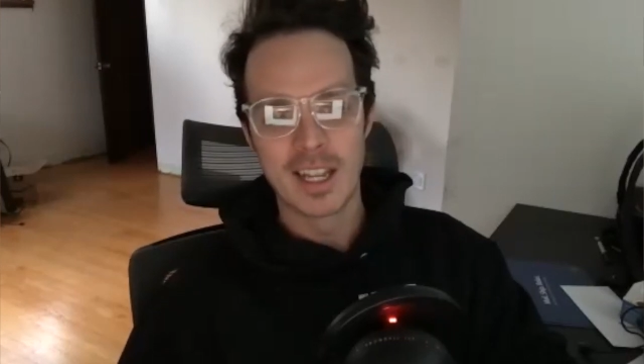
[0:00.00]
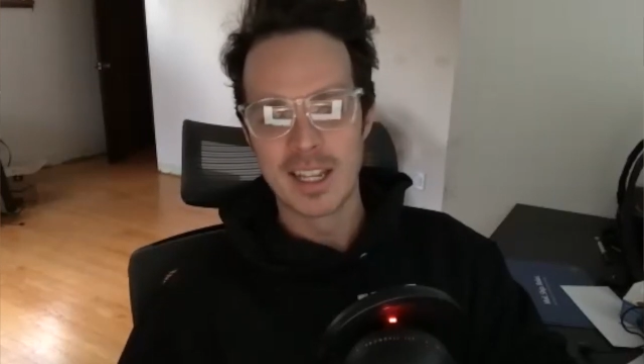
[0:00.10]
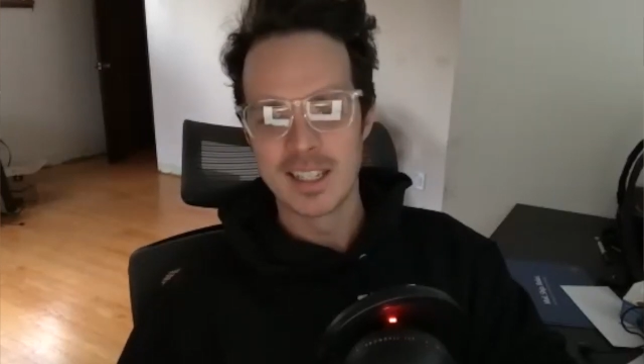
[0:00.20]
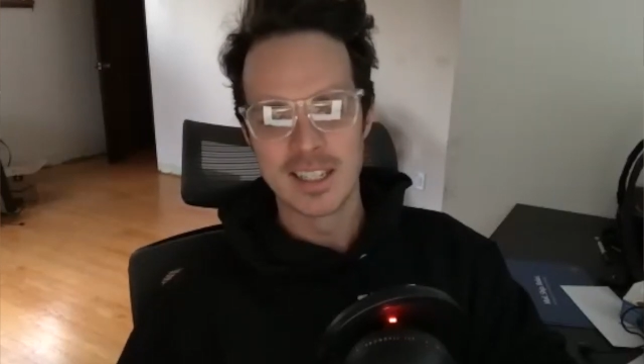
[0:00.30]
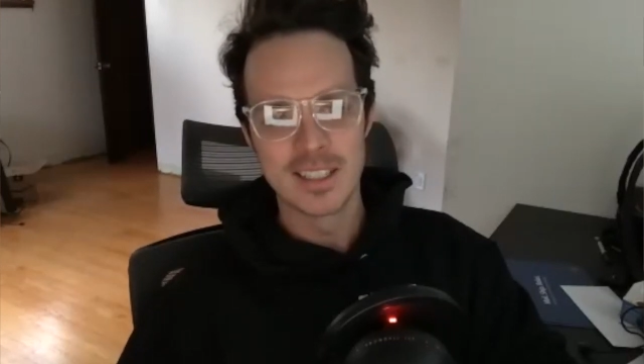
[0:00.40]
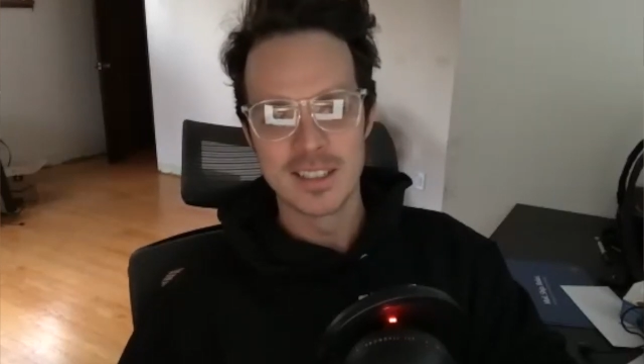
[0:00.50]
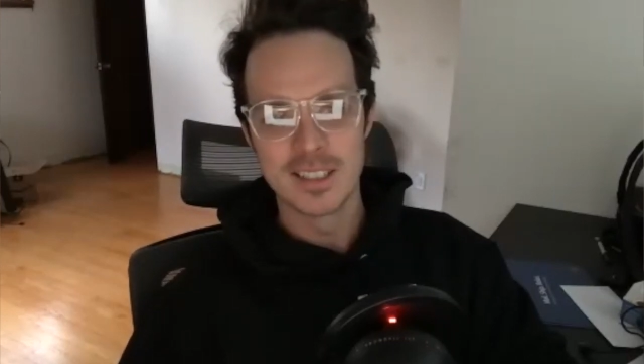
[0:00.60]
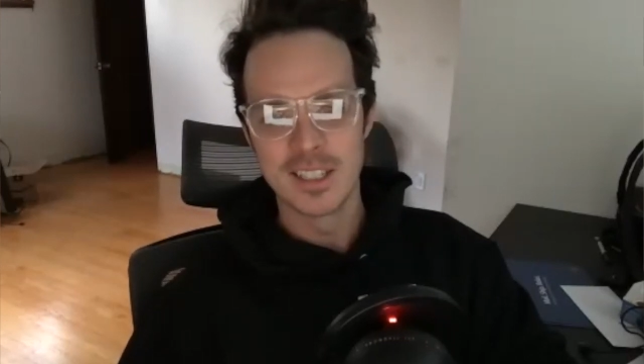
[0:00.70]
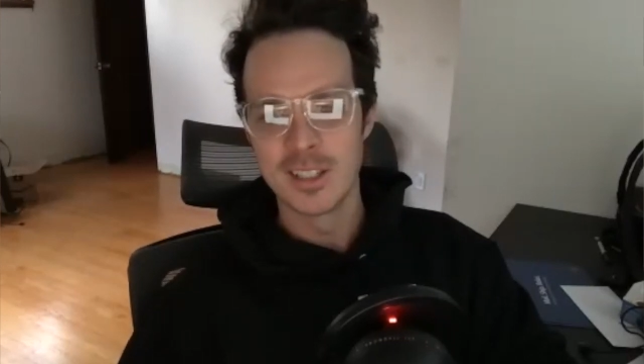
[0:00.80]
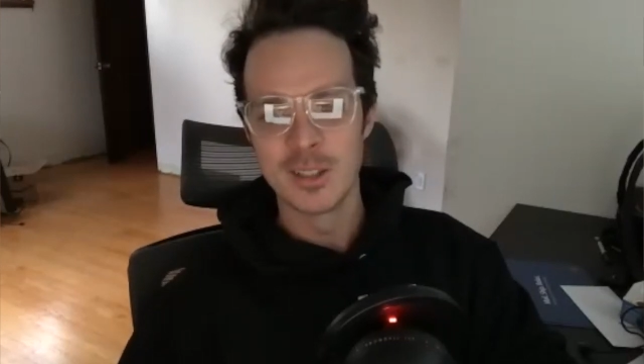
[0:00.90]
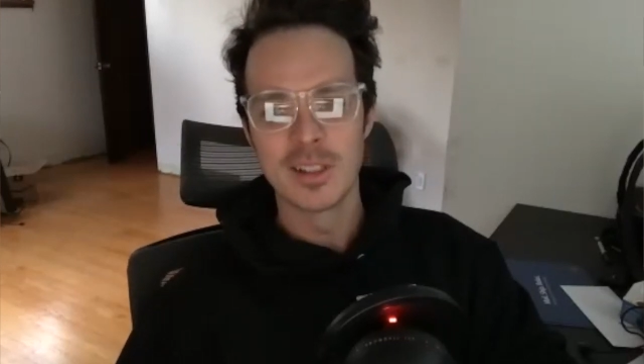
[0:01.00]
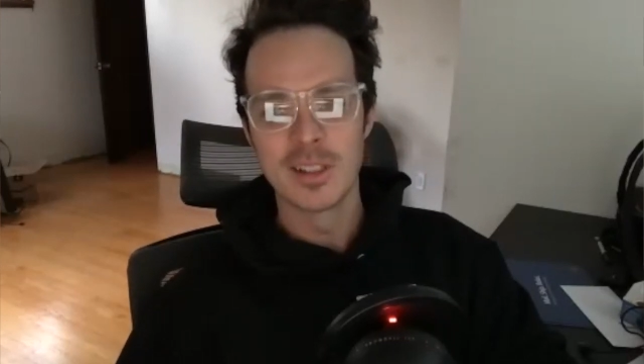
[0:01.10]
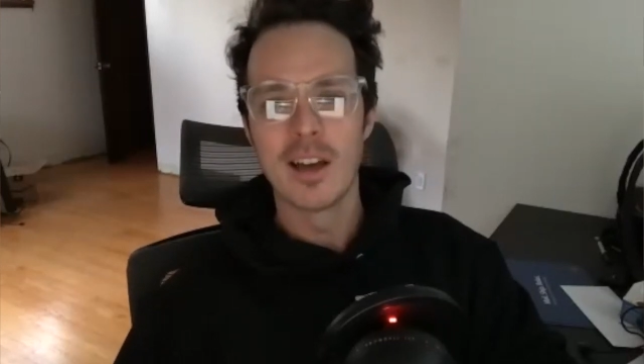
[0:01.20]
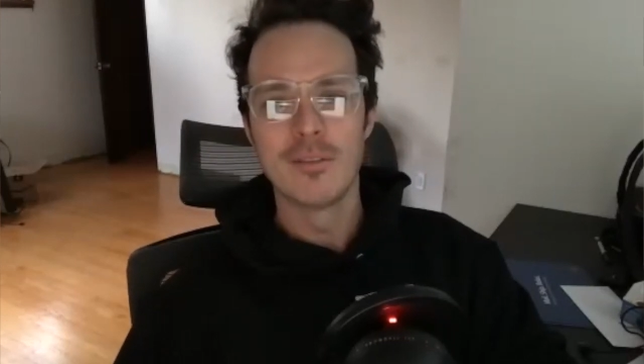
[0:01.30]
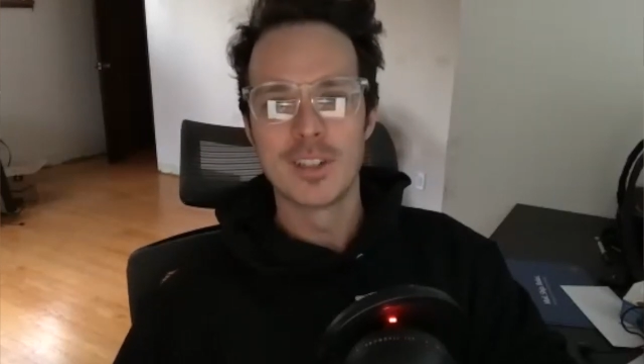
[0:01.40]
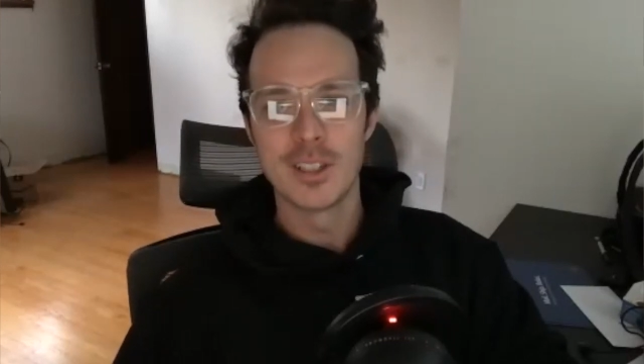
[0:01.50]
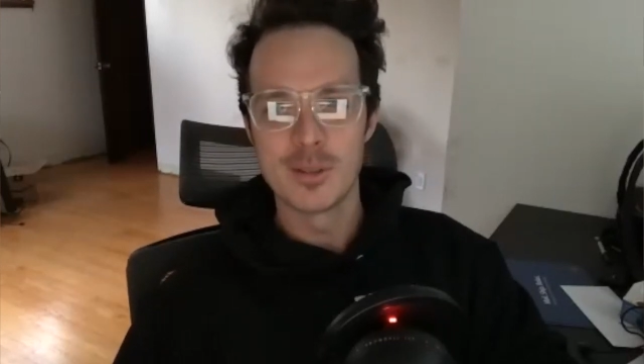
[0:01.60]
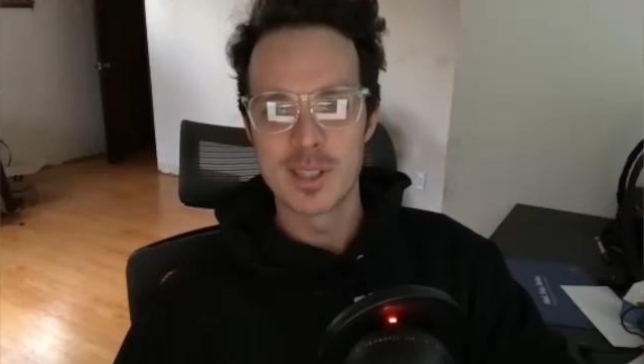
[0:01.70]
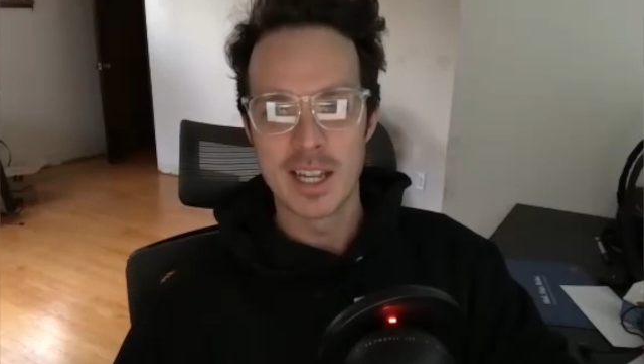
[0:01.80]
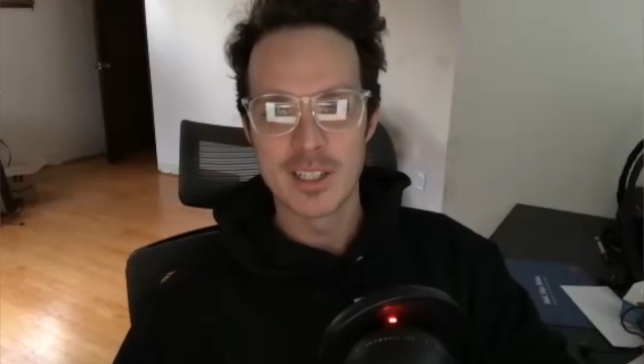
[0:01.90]
and he loved to
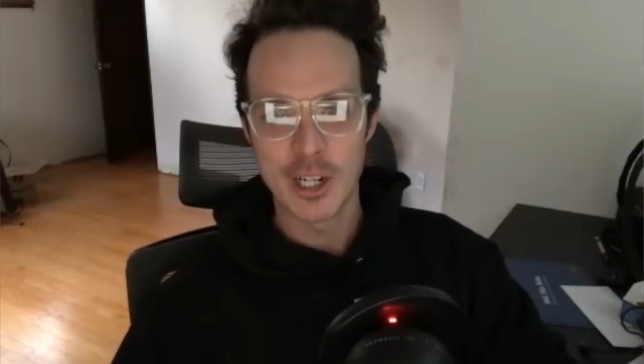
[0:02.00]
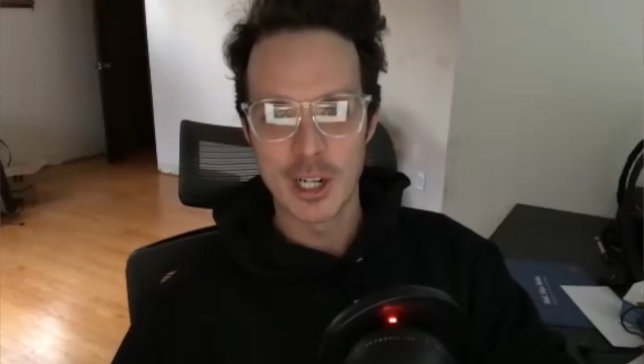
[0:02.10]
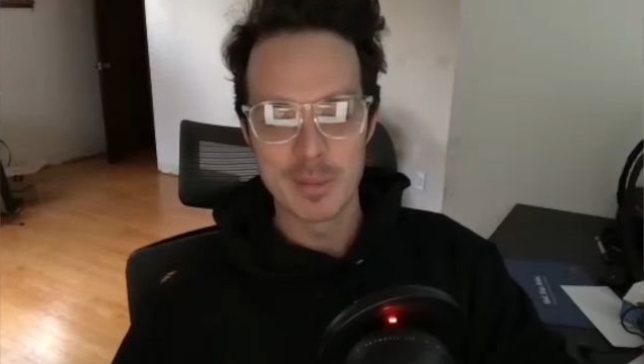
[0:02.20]
use that term.